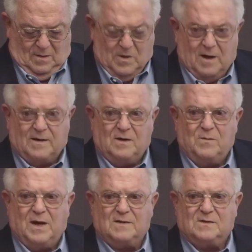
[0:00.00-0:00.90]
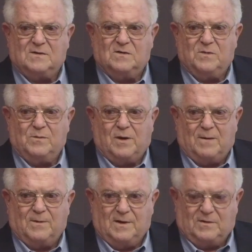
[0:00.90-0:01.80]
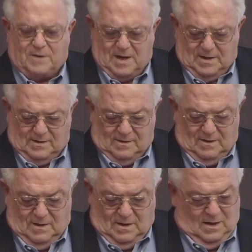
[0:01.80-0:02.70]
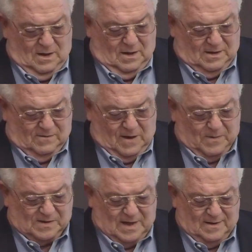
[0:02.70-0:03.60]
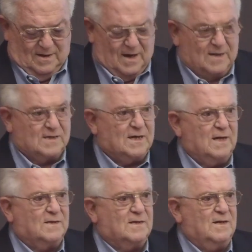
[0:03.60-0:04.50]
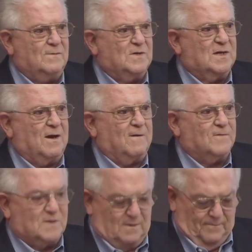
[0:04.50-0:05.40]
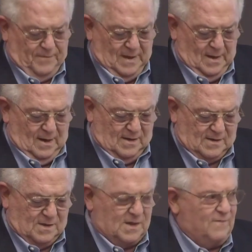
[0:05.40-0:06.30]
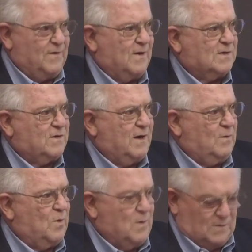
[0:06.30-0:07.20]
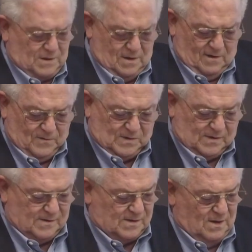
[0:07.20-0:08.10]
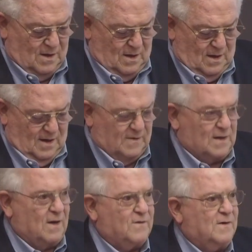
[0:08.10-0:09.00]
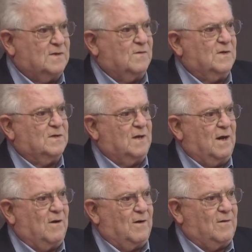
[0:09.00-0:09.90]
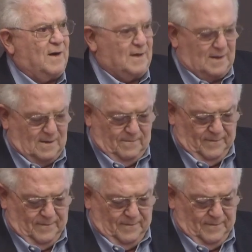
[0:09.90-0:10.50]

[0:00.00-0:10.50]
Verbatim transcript: American ambassadors who've been properly trained to represent the United States see themselves as the chief U.S. trade promotion officers in the countries to which they are accredited.